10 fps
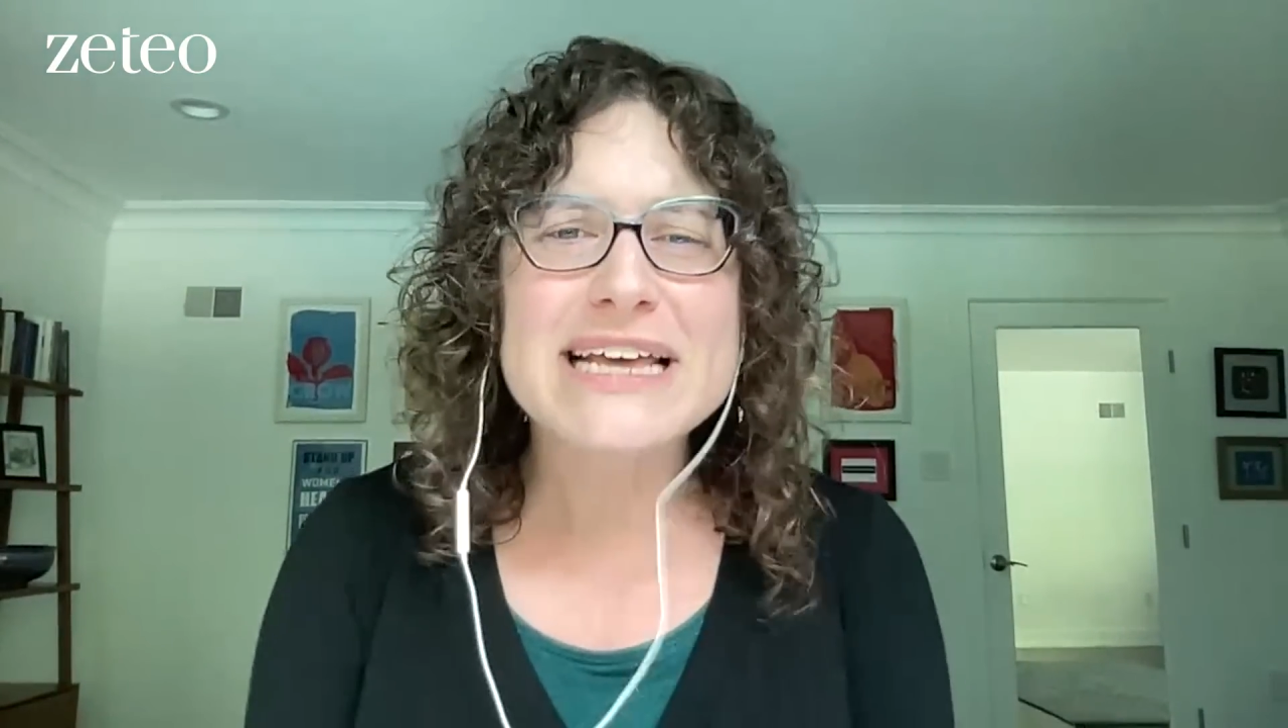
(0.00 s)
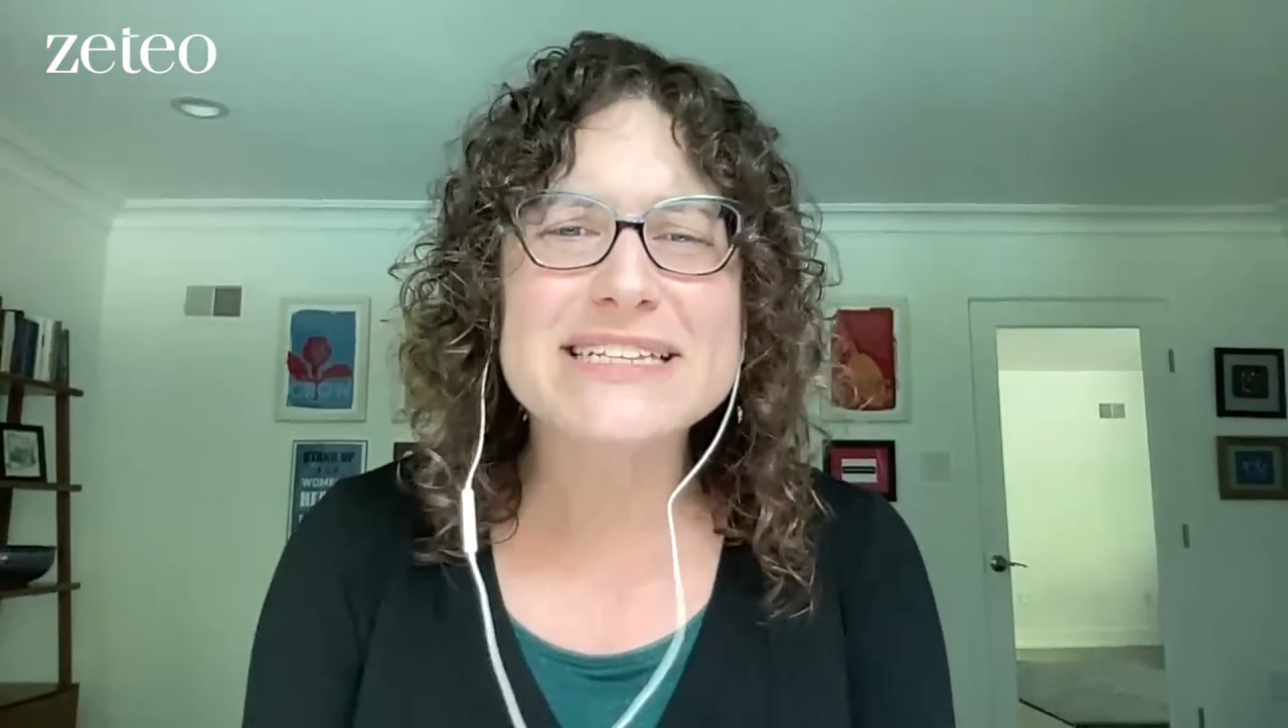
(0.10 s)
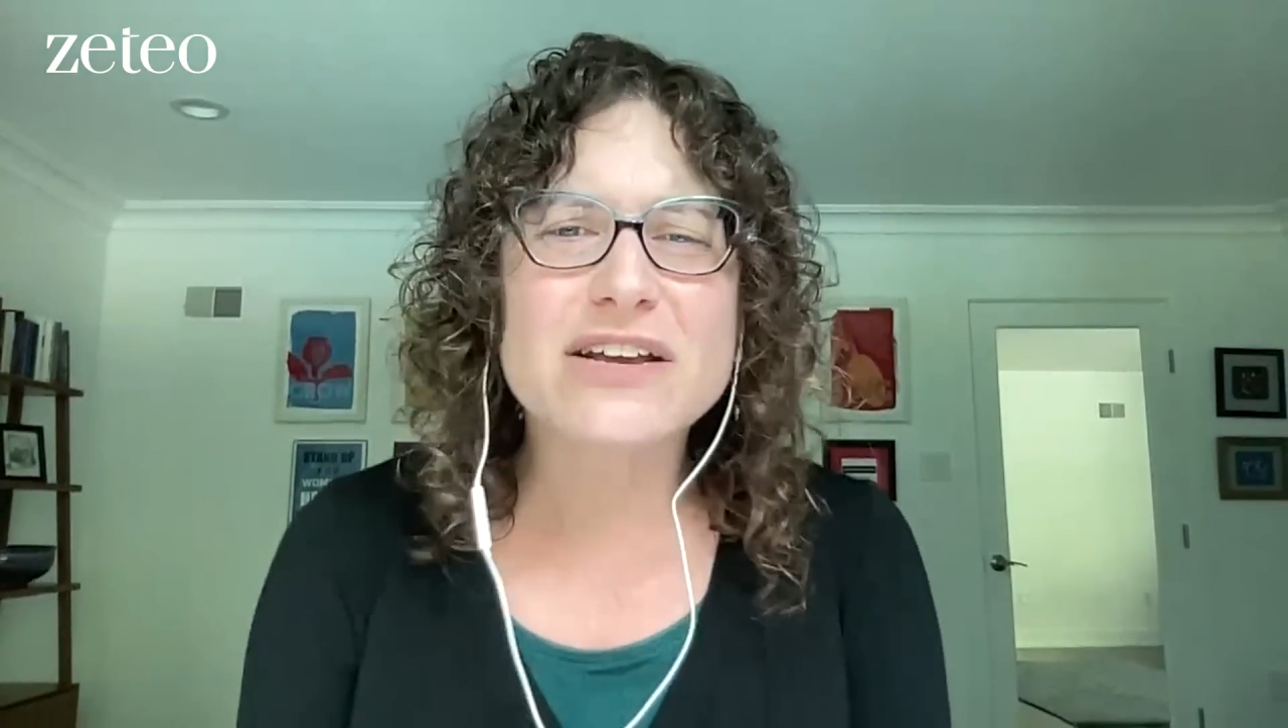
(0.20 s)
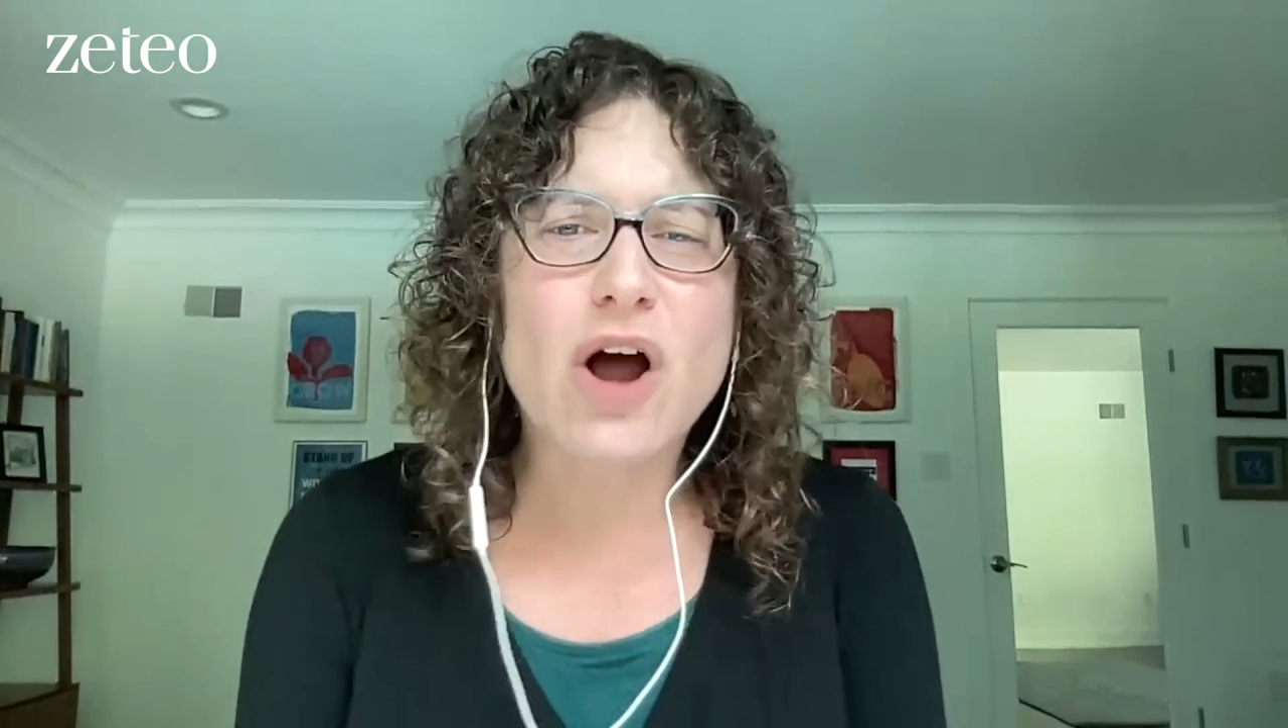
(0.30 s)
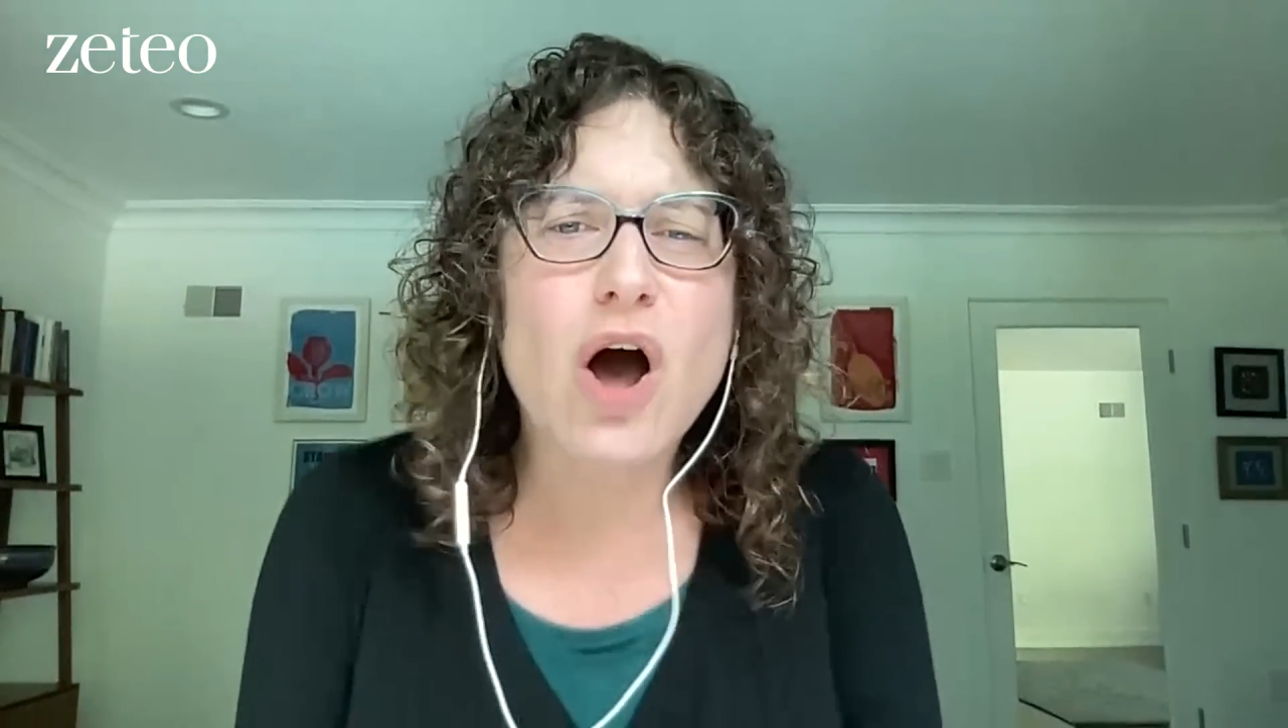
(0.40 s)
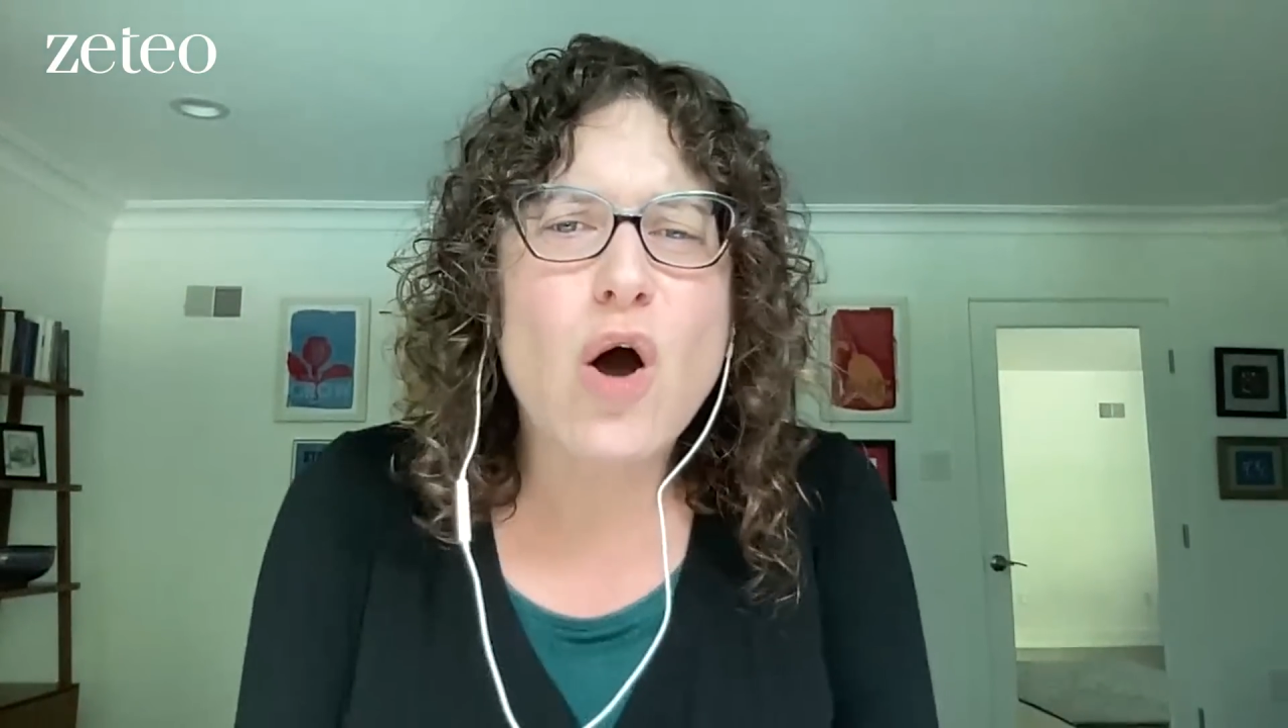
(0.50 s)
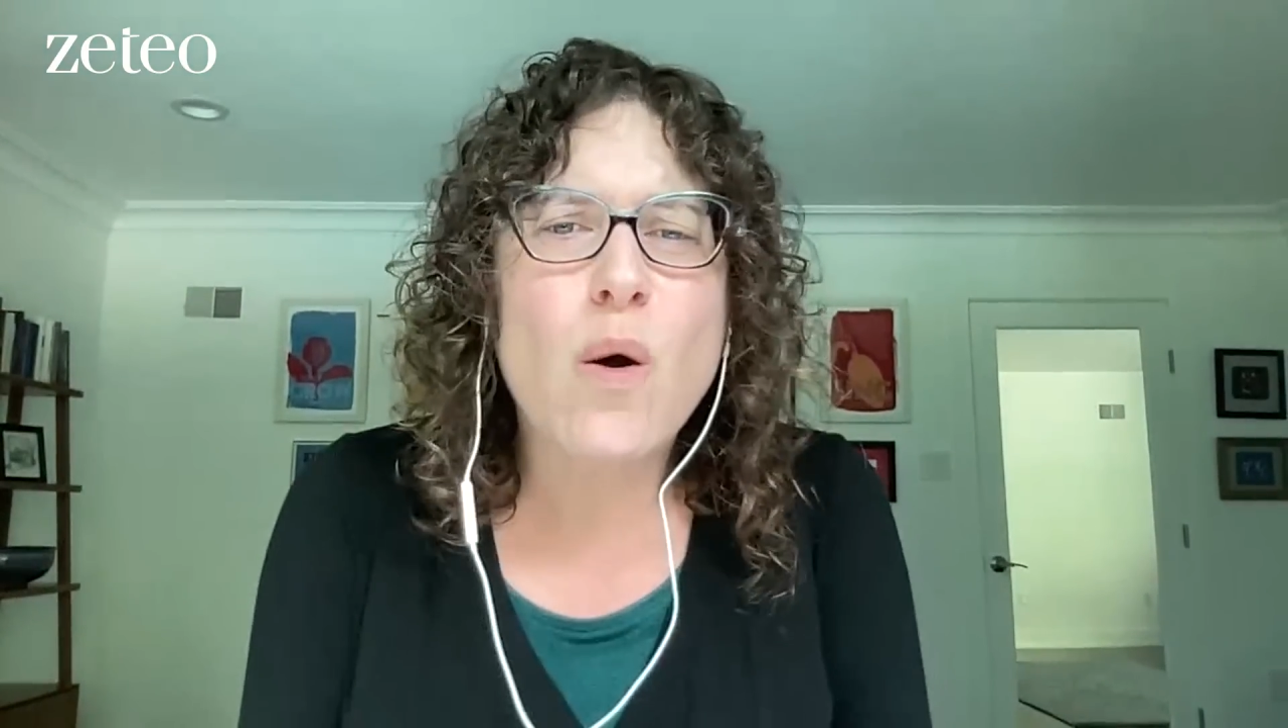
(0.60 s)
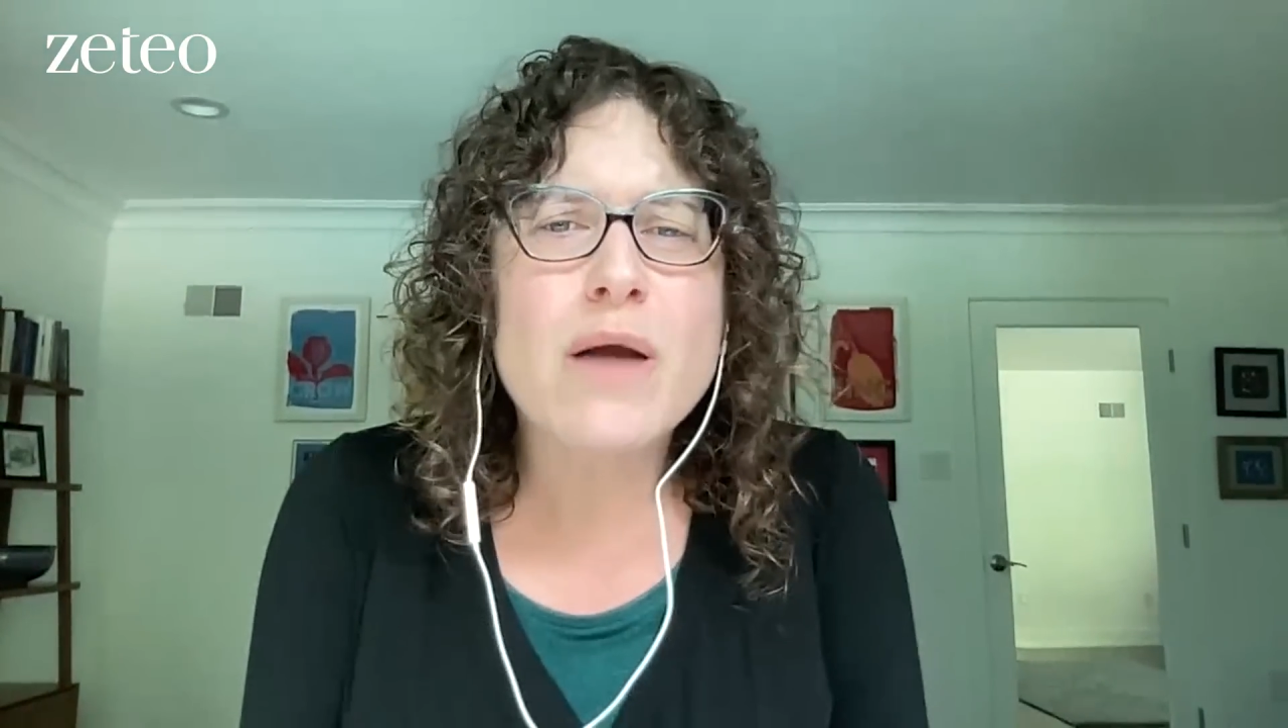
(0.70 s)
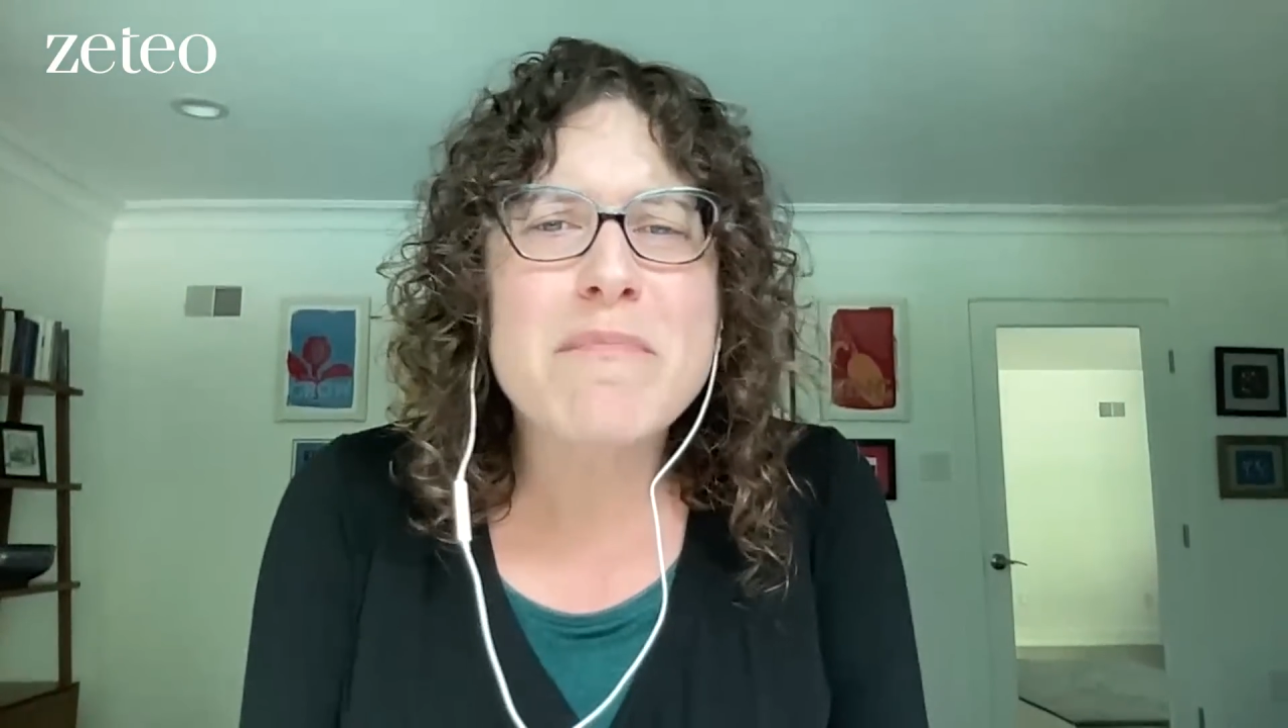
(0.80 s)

He said, "Oh,